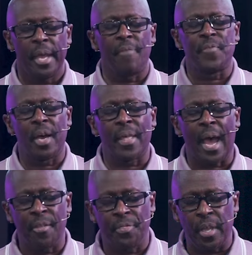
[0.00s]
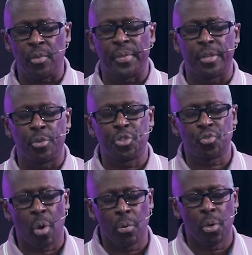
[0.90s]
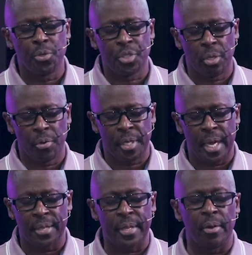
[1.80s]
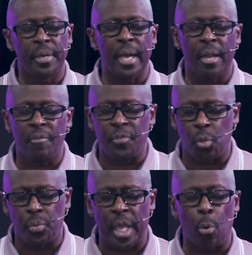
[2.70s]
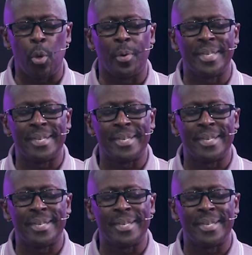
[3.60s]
And Father, I thank you that those strongholds, dear Lord God, that are not of you, that we will